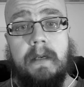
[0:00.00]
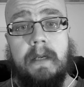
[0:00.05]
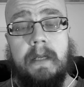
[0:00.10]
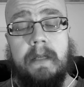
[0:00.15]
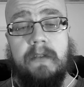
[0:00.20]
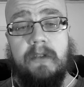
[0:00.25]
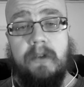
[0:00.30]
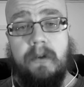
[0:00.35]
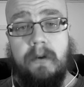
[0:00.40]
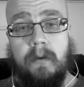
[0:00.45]

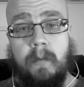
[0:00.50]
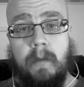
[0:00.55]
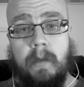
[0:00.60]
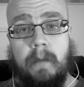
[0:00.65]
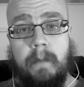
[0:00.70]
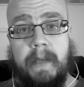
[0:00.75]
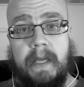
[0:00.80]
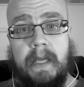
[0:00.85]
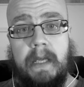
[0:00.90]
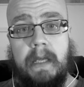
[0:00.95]
in total
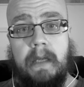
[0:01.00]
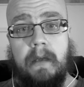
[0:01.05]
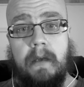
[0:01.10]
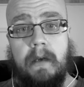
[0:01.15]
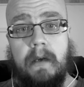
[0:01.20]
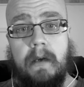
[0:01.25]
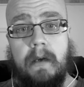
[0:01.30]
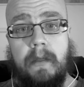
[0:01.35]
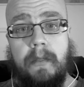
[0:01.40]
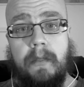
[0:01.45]
will be
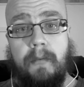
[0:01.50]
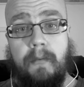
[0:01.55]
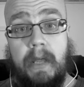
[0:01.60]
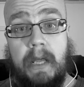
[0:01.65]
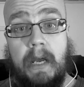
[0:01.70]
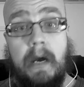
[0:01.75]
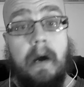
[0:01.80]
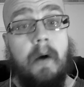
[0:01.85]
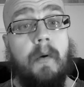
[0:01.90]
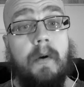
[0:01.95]

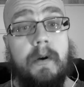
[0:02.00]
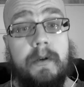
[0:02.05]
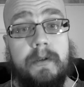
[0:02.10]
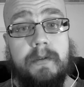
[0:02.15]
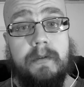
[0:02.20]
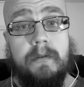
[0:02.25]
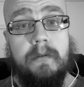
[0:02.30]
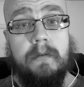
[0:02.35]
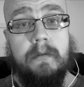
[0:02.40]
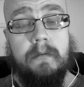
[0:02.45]
three
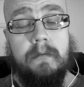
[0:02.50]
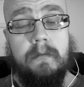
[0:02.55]
hours